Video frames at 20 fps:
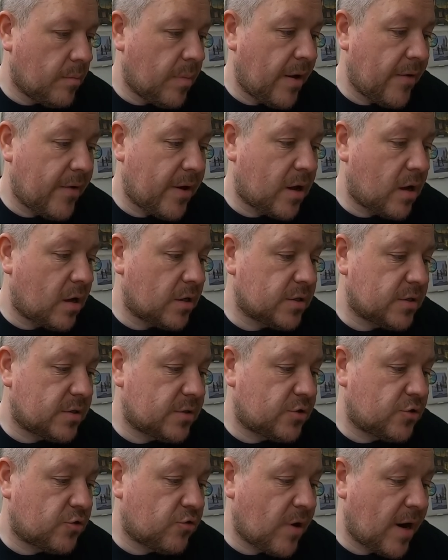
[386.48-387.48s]
Pair of
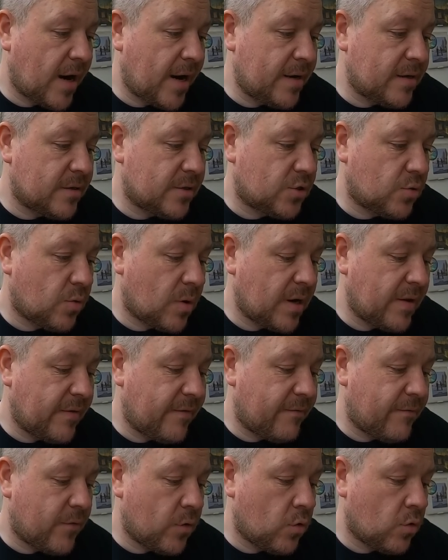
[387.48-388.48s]
Lacoste trainers,
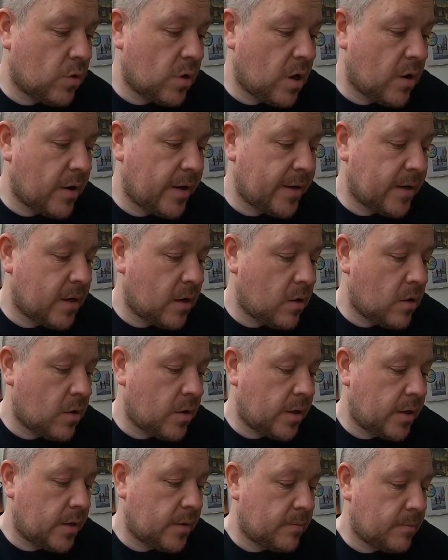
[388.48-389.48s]

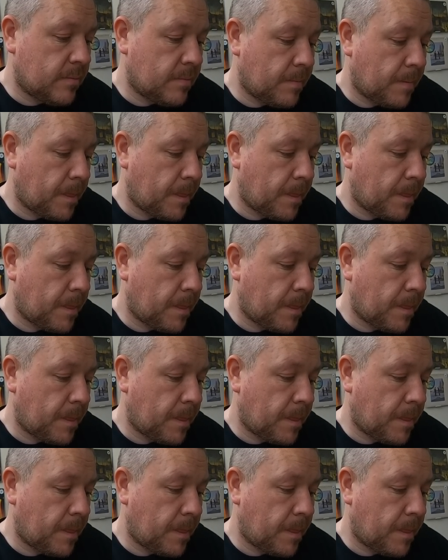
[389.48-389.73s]
£24.99.